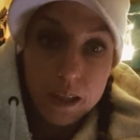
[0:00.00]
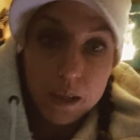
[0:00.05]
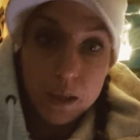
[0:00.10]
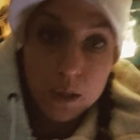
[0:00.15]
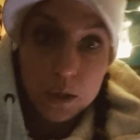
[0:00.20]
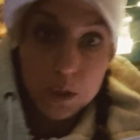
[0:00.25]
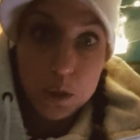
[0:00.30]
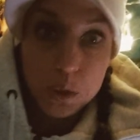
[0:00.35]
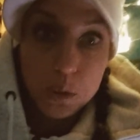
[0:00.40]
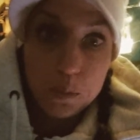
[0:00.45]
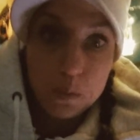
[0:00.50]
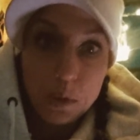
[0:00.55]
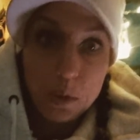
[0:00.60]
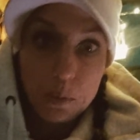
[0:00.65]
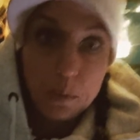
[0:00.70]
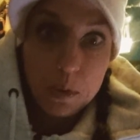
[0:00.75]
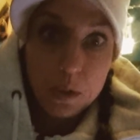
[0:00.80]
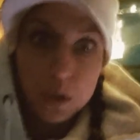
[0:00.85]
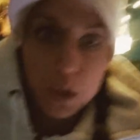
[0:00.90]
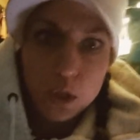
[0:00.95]
not two
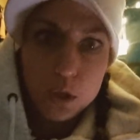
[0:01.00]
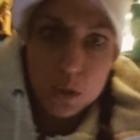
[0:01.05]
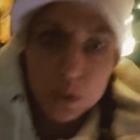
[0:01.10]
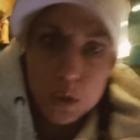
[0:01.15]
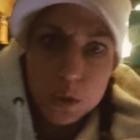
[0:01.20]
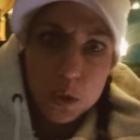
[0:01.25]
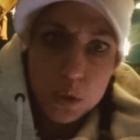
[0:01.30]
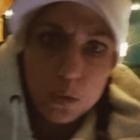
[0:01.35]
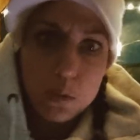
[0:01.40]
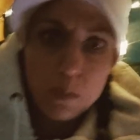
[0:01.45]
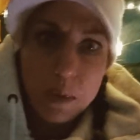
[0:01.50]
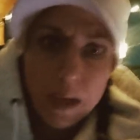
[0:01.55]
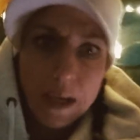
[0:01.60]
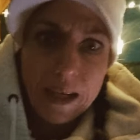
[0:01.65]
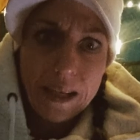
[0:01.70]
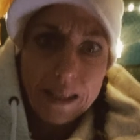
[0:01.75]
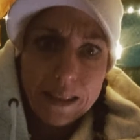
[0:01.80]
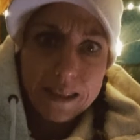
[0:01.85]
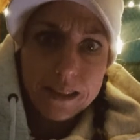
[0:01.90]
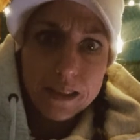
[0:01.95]
people, not two
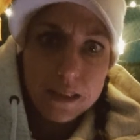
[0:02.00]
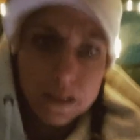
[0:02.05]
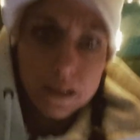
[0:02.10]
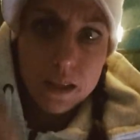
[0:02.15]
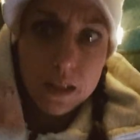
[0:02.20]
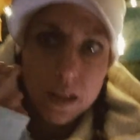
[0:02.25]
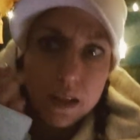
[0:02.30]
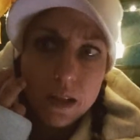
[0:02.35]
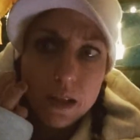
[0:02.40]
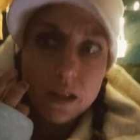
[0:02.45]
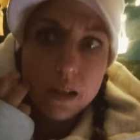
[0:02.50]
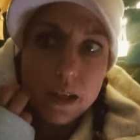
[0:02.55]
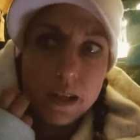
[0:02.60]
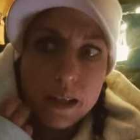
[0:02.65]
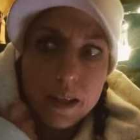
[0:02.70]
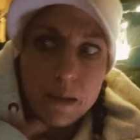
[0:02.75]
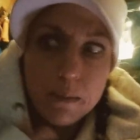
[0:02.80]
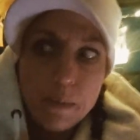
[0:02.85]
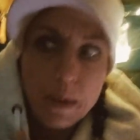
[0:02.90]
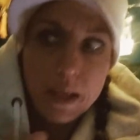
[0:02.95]
mans,
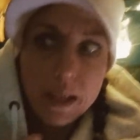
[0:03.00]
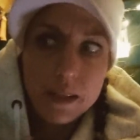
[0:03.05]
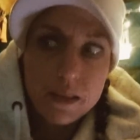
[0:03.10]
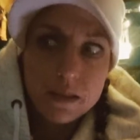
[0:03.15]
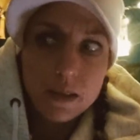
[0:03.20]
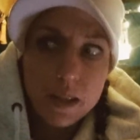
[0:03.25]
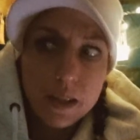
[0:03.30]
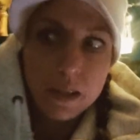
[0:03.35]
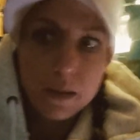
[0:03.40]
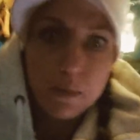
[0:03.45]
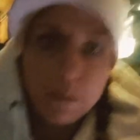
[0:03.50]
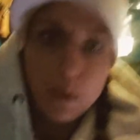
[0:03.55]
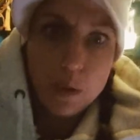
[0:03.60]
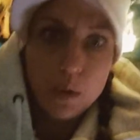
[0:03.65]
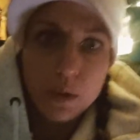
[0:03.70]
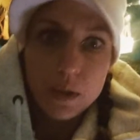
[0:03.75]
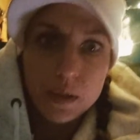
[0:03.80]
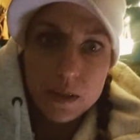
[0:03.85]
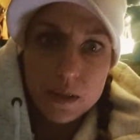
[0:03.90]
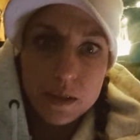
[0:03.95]
like a man, like a
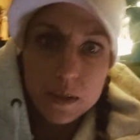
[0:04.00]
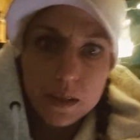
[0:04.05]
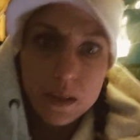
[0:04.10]
boys.